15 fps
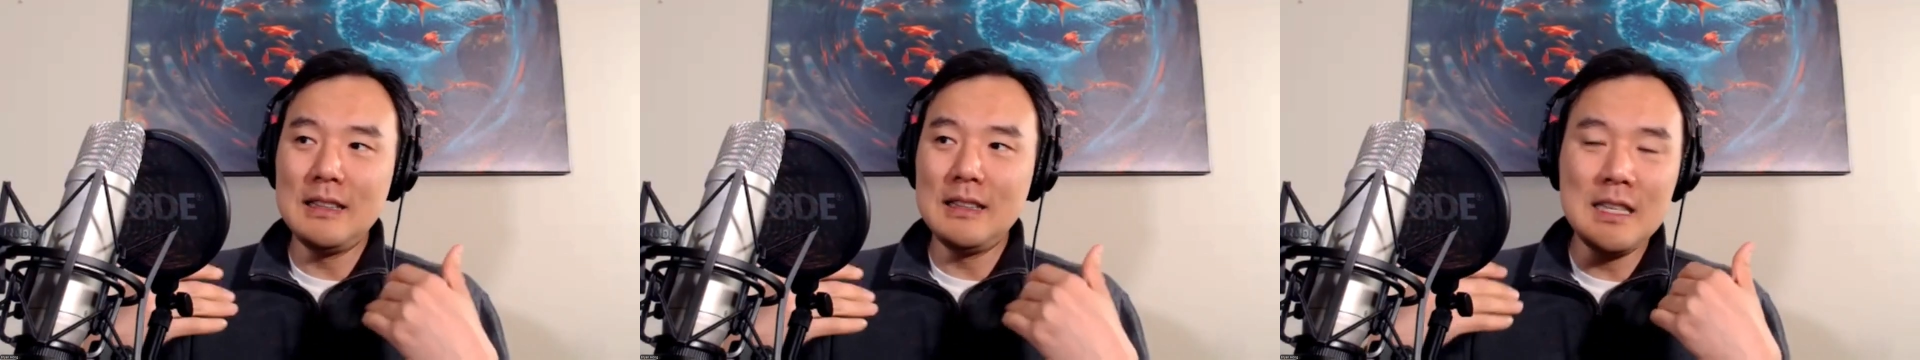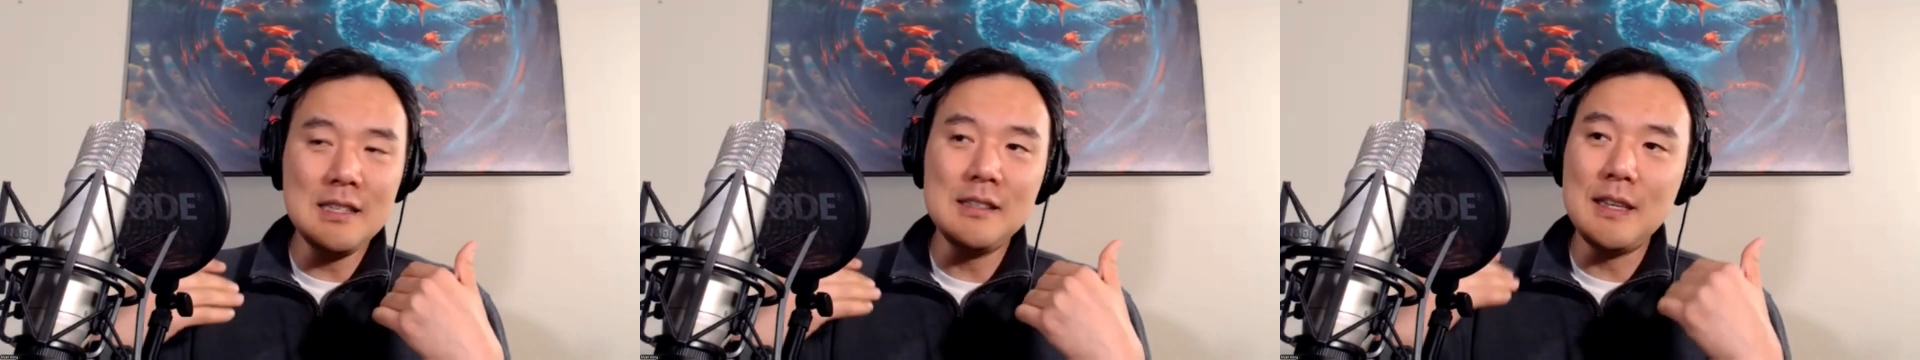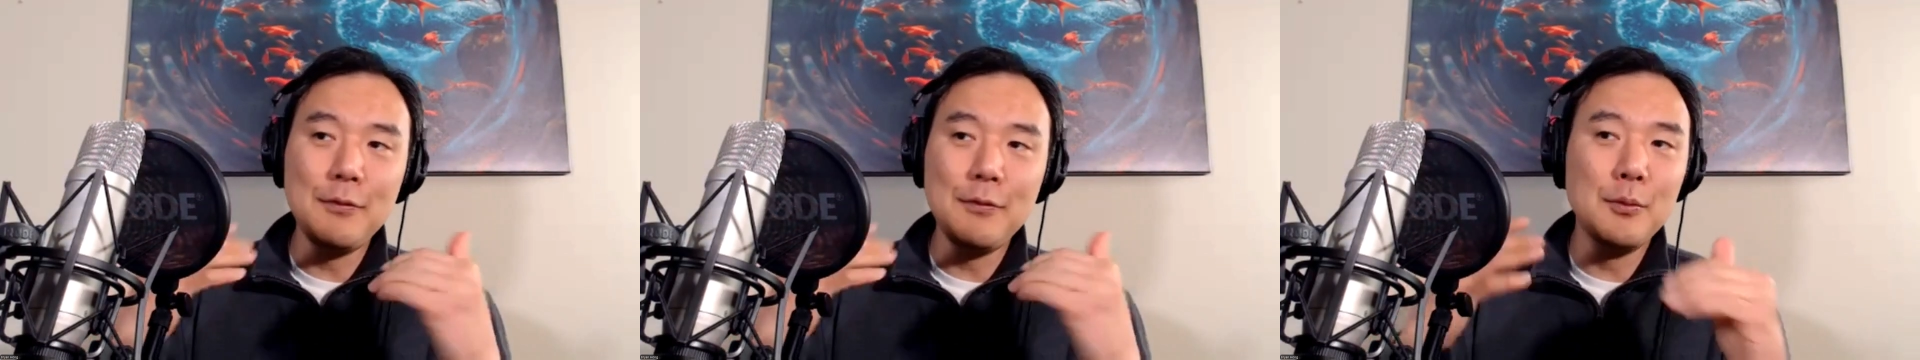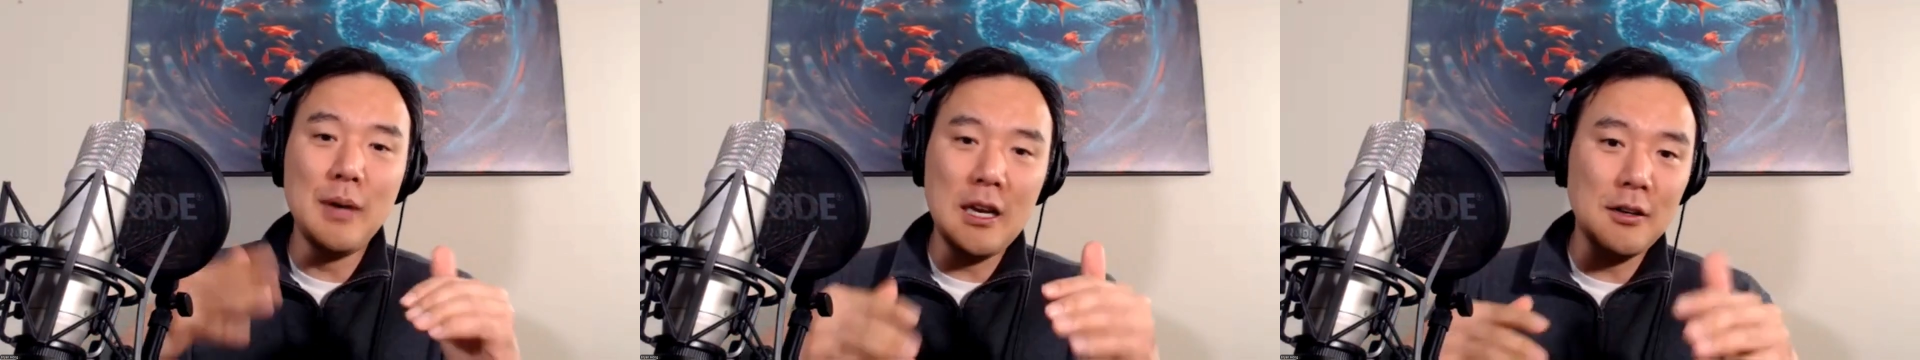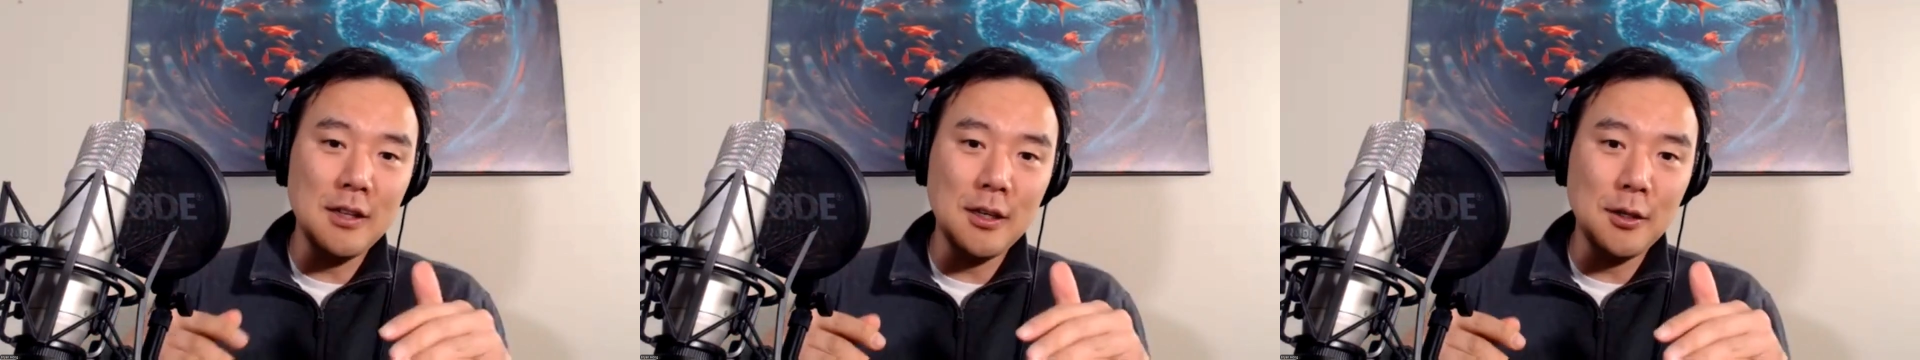this is even
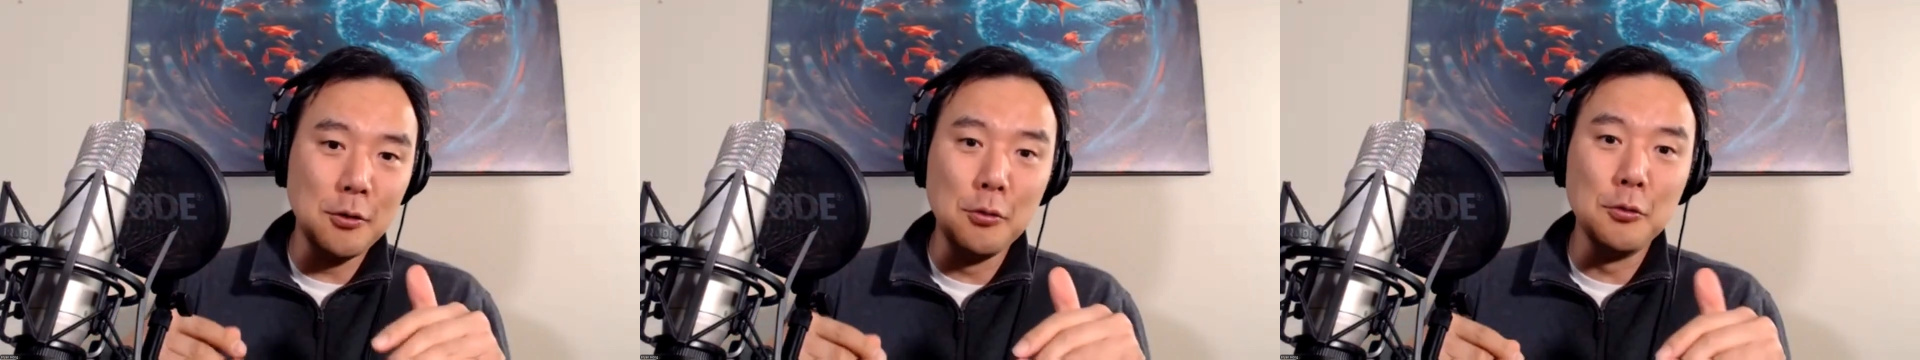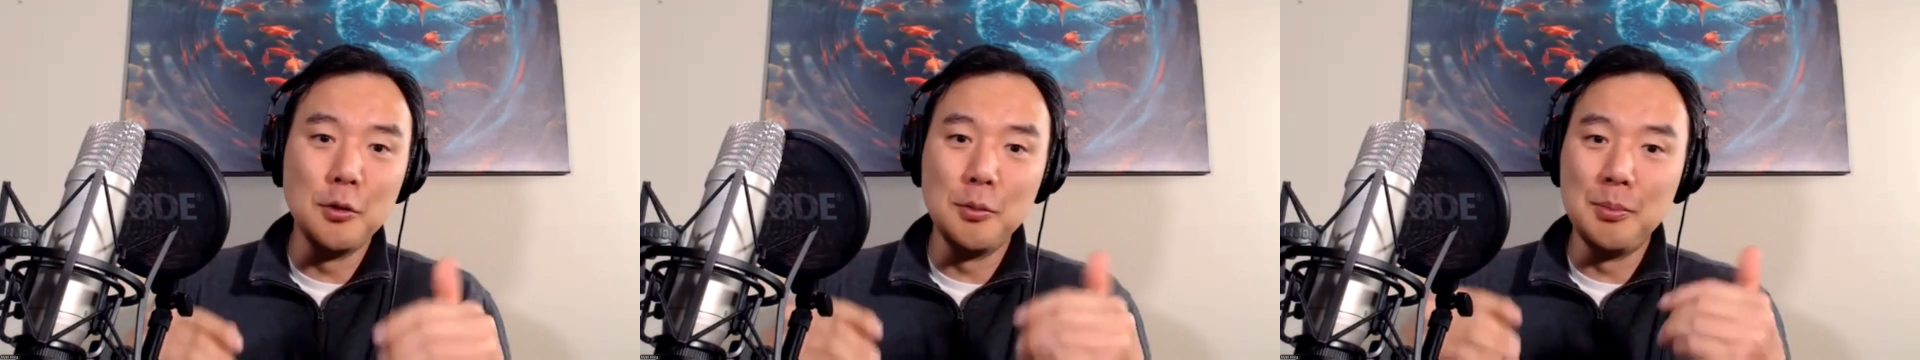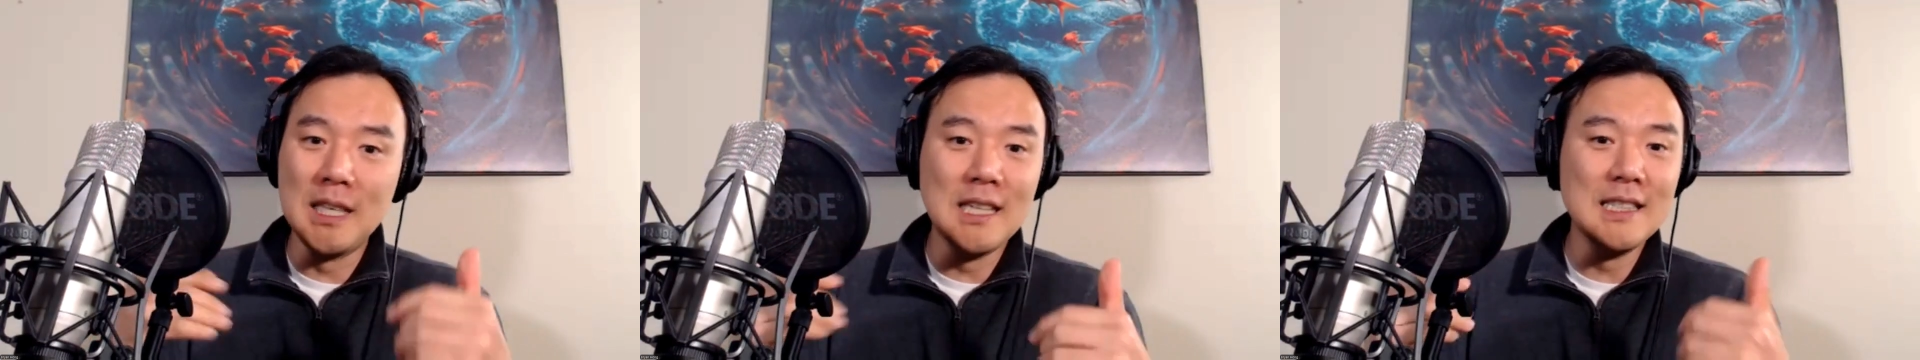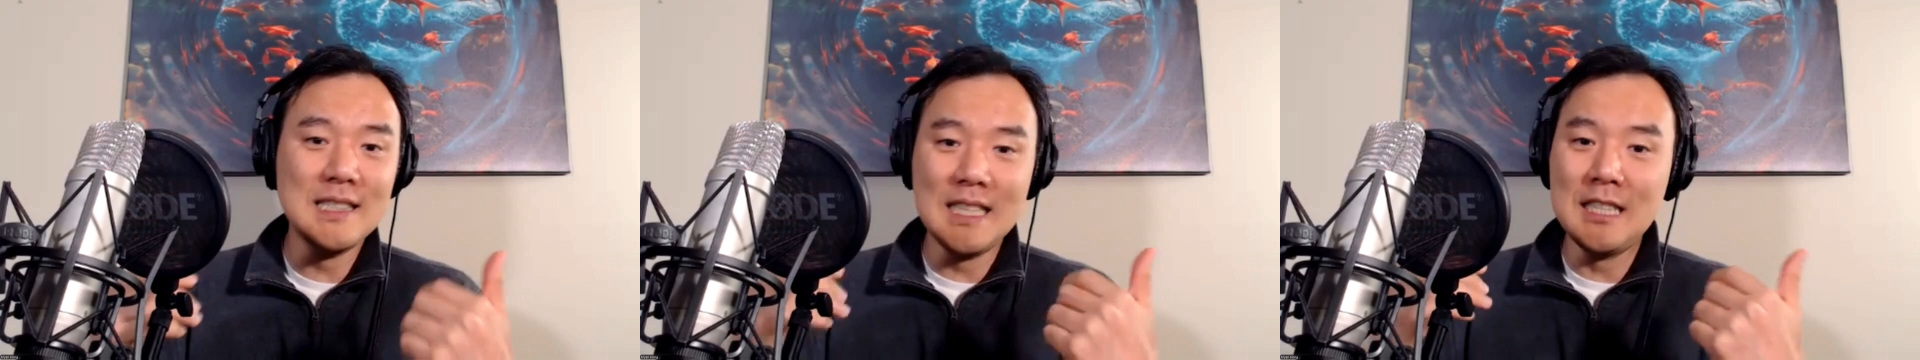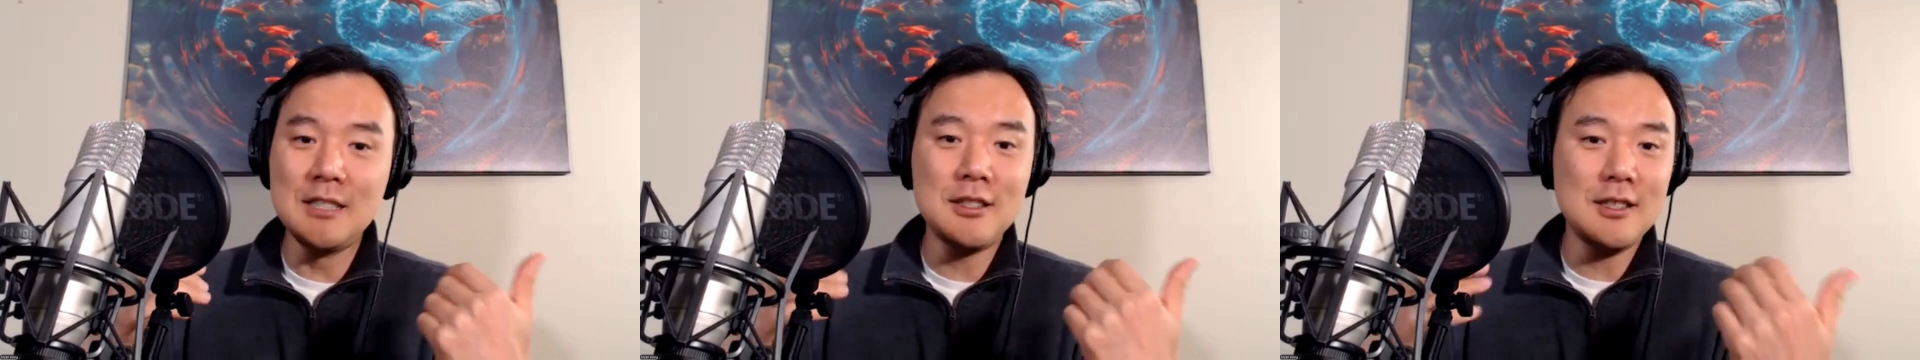better than Google
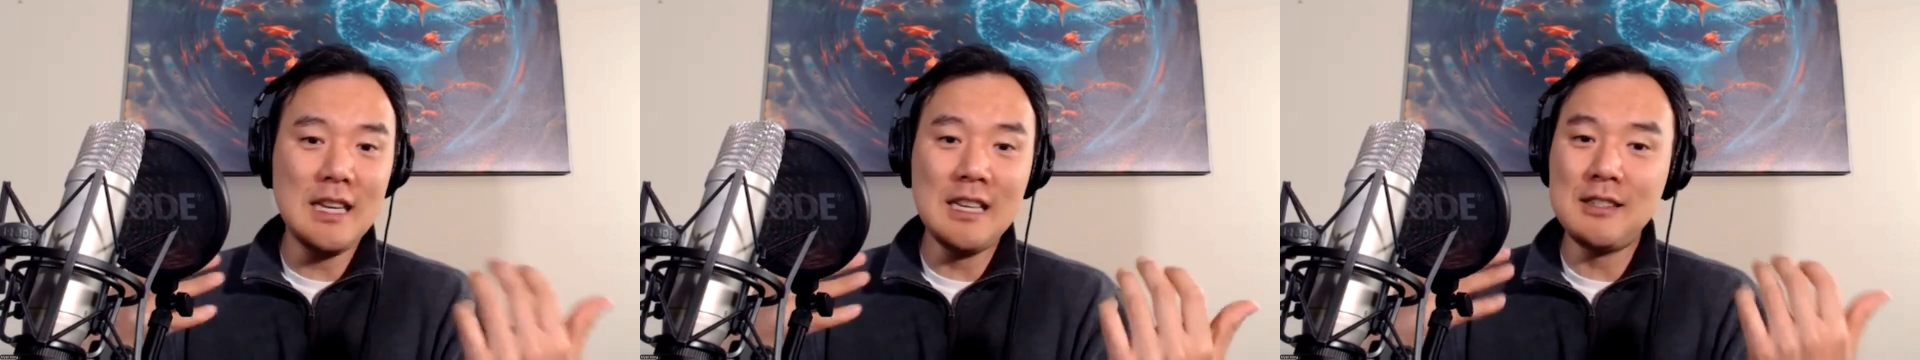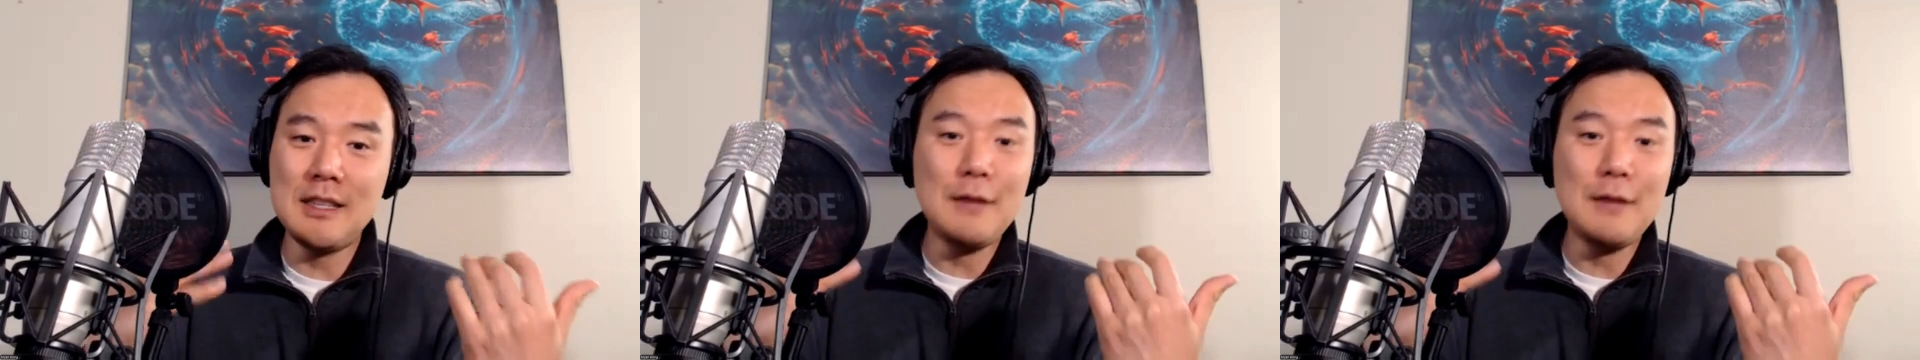because it's